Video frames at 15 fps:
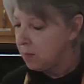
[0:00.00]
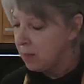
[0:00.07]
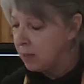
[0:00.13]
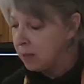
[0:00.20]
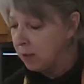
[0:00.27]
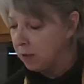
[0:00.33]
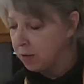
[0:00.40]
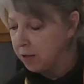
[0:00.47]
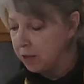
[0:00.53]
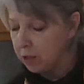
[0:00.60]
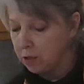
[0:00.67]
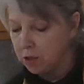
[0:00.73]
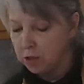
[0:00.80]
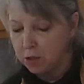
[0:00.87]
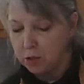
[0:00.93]
Another thing
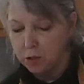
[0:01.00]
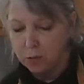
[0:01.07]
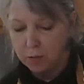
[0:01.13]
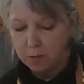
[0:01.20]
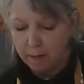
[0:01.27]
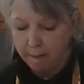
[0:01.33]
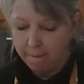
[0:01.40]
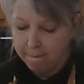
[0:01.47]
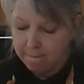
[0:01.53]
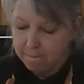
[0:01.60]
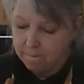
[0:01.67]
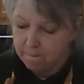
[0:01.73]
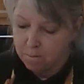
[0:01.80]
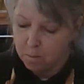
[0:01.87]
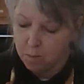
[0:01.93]
you can do
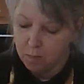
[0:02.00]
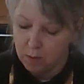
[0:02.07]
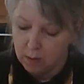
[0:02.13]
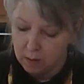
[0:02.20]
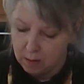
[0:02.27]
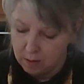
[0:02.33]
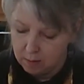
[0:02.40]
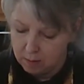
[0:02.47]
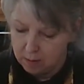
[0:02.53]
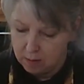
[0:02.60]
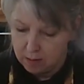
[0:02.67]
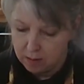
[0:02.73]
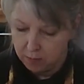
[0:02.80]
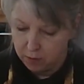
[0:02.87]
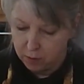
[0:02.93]

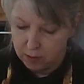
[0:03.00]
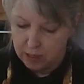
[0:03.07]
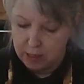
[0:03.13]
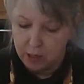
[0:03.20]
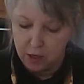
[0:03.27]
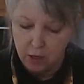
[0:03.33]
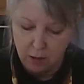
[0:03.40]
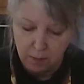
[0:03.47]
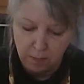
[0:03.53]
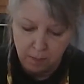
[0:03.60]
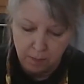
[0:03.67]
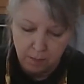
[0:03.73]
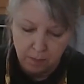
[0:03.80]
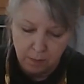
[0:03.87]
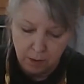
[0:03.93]
is if you take your
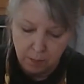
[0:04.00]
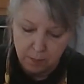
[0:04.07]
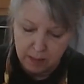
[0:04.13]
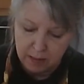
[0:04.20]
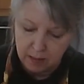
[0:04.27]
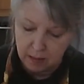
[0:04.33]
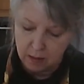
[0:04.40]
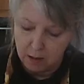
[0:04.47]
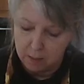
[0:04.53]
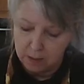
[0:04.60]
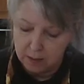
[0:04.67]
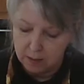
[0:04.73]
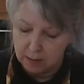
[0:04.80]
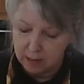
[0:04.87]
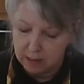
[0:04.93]
basic
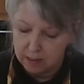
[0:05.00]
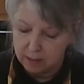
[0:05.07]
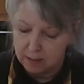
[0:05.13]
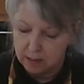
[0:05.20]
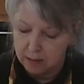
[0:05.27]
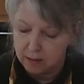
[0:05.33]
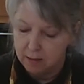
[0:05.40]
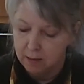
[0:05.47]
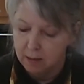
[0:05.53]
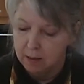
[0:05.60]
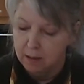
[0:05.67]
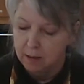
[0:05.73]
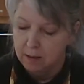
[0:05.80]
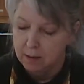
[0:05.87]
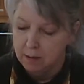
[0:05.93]
hummus, like I said,
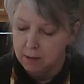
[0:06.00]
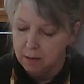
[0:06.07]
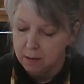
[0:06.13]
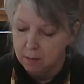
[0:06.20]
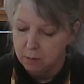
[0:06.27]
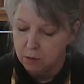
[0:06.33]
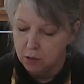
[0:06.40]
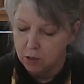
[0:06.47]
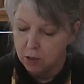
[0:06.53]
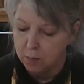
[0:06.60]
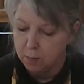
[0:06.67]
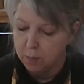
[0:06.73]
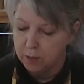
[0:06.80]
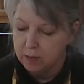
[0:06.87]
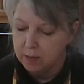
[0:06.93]
I'm just
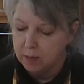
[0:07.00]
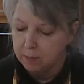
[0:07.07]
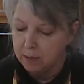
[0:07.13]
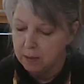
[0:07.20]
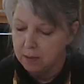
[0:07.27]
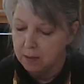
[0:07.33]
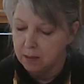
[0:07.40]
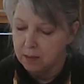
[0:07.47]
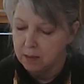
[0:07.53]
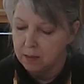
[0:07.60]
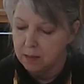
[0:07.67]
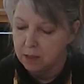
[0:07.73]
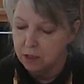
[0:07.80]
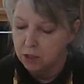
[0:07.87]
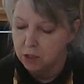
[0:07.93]
going to put some into this
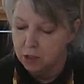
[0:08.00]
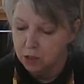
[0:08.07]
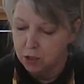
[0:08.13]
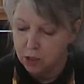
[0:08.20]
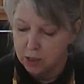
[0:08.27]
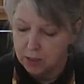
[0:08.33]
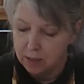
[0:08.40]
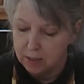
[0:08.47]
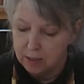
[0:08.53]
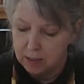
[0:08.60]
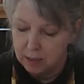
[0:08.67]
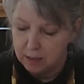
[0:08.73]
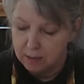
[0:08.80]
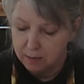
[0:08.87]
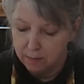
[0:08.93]
dish so you can
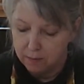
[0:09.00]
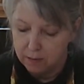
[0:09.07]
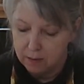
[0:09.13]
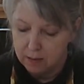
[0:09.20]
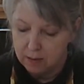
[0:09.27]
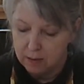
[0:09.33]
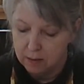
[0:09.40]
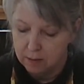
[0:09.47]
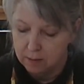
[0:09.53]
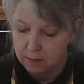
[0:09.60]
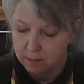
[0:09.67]
see the difference.